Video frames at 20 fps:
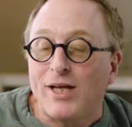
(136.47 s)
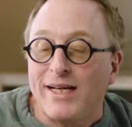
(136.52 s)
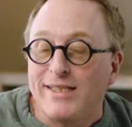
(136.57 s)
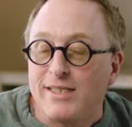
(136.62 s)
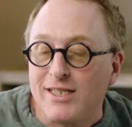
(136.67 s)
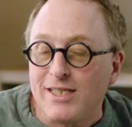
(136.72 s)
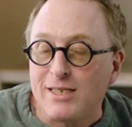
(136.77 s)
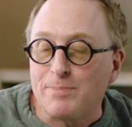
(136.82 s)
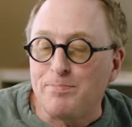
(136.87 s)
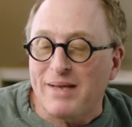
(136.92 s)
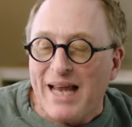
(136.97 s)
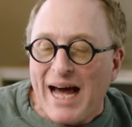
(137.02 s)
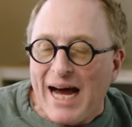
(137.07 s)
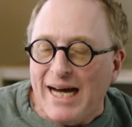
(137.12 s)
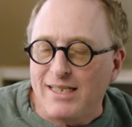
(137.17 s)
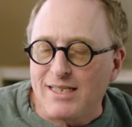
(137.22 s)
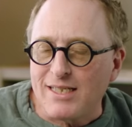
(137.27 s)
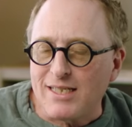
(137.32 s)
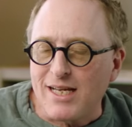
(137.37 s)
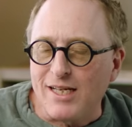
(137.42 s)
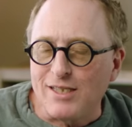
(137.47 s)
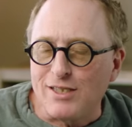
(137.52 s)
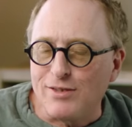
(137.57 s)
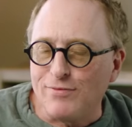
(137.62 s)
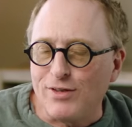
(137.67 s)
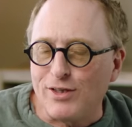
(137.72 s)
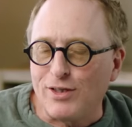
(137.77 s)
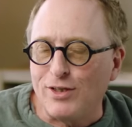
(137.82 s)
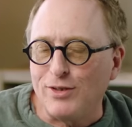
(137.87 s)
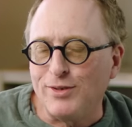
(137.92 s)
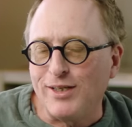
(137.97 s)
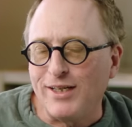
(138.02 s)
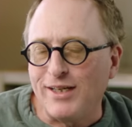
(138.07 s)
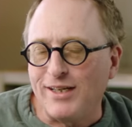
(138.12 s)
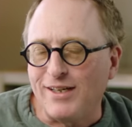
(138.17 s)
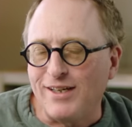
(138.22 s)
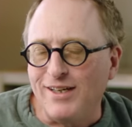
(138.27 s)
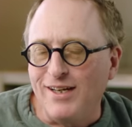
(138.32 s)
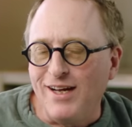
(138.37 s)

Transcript: craziest blind side of your career.